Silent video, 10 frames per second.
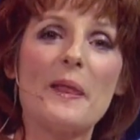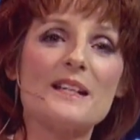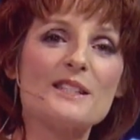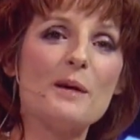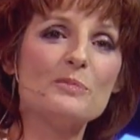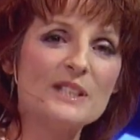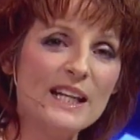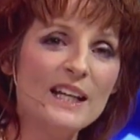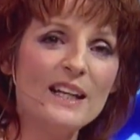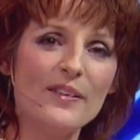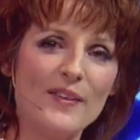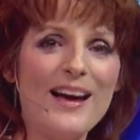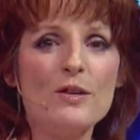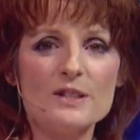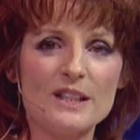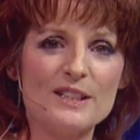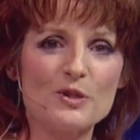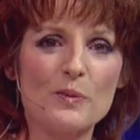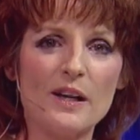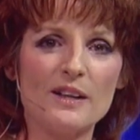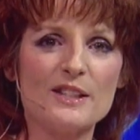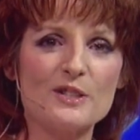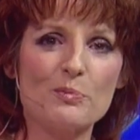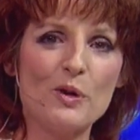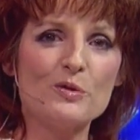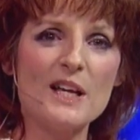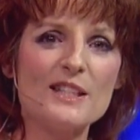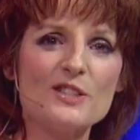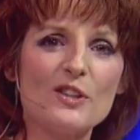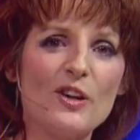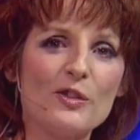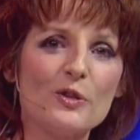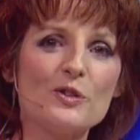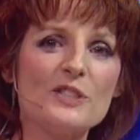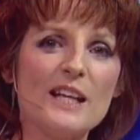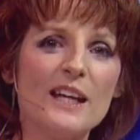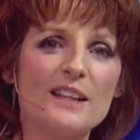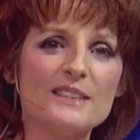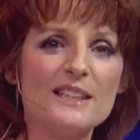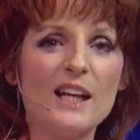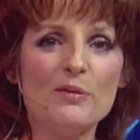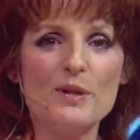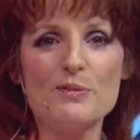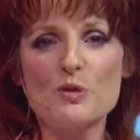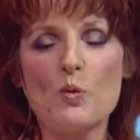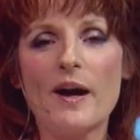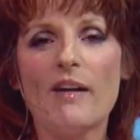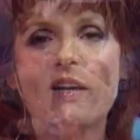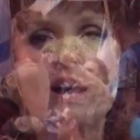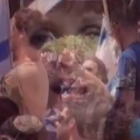Some 10,000 Israelis protested on Thursday in a Tel Aviv square